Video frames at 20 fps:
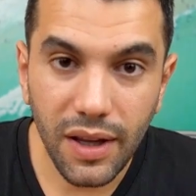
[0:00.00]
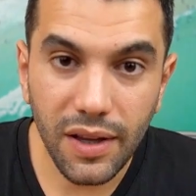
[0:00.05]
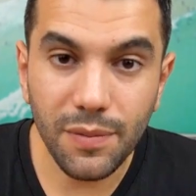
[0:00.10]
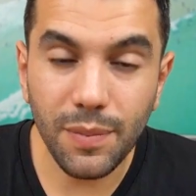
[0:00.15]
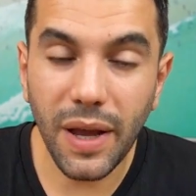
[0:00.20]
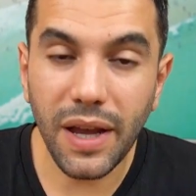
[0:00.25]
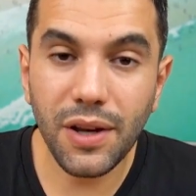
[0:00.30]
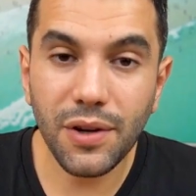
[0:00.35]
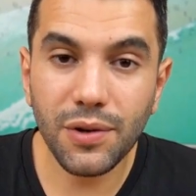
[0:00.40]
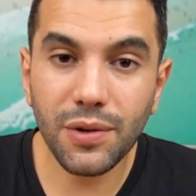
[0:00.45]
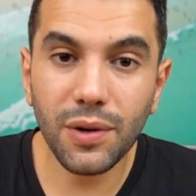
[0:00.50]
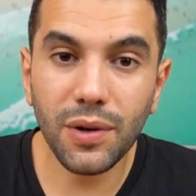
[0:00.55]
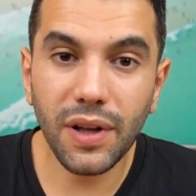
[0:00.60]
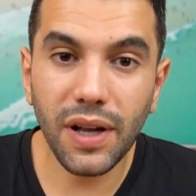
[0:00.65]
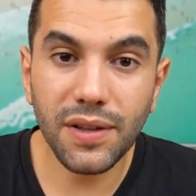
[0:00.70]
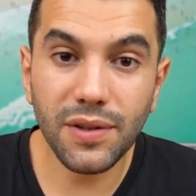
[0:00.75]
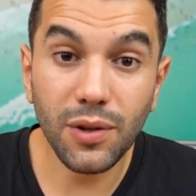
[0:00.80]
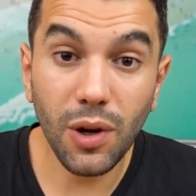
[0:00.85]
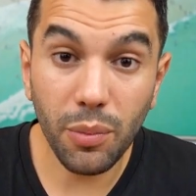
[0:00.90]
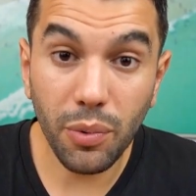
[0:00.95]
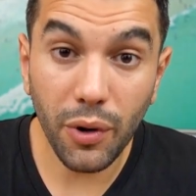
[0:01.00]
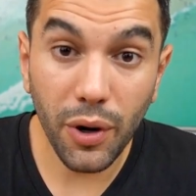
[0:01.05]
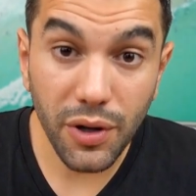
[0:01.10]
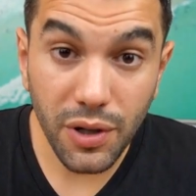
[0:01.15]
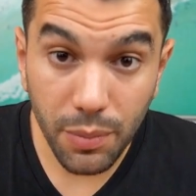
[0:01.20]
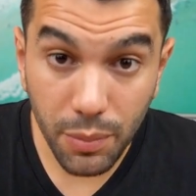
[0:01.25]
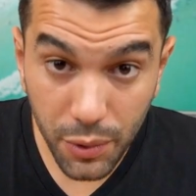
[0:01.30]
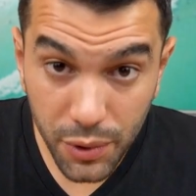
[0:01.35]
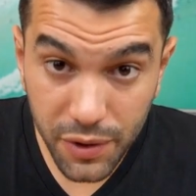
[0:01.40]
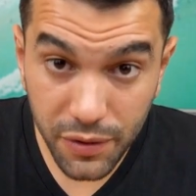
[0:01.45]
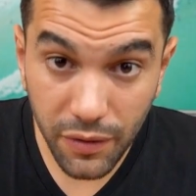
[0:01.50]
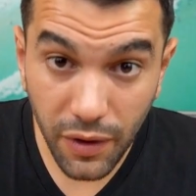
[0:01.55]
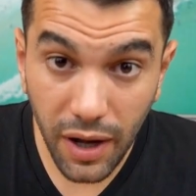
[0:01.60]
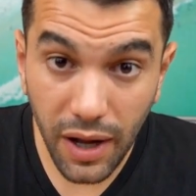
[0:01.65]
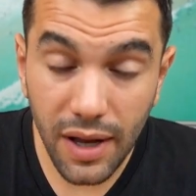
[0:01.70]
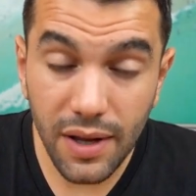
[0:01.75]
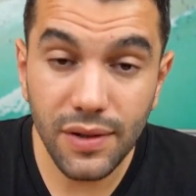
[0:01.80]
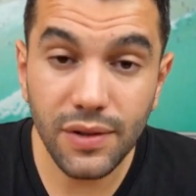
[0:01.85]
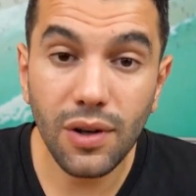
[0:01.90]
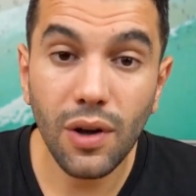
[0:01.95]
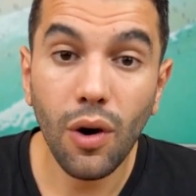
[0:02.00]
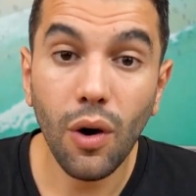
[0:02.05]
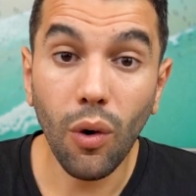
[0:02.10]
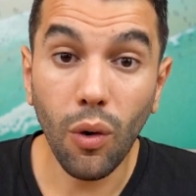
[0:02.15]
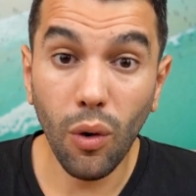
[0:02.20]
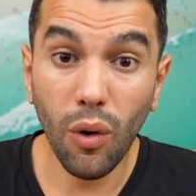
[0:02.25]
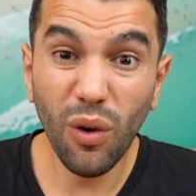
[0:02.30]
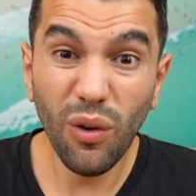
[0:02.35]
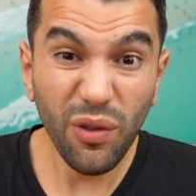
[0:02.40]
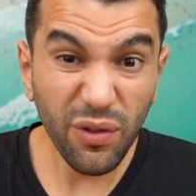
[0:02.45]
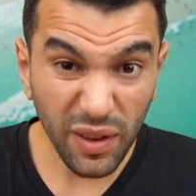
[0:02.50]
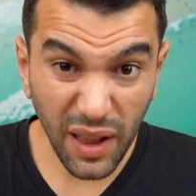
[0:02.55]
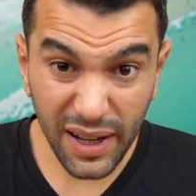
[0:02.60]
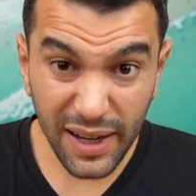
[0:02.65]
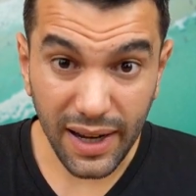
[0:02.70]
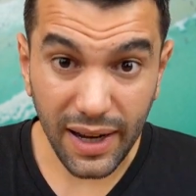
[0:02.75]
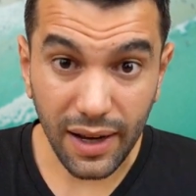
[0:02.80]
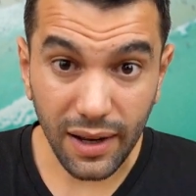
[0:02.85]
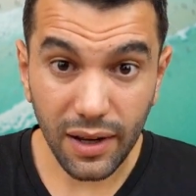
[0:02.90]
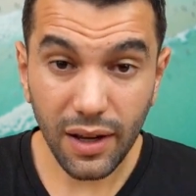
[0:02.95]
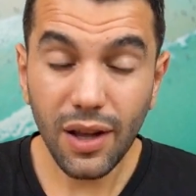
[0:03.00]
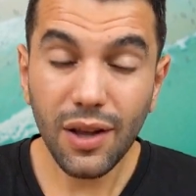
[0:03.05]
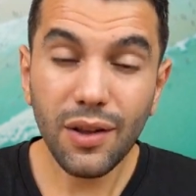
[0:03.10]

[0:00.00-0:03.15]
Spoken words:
is making sure it's not prone to bushfires or flooding.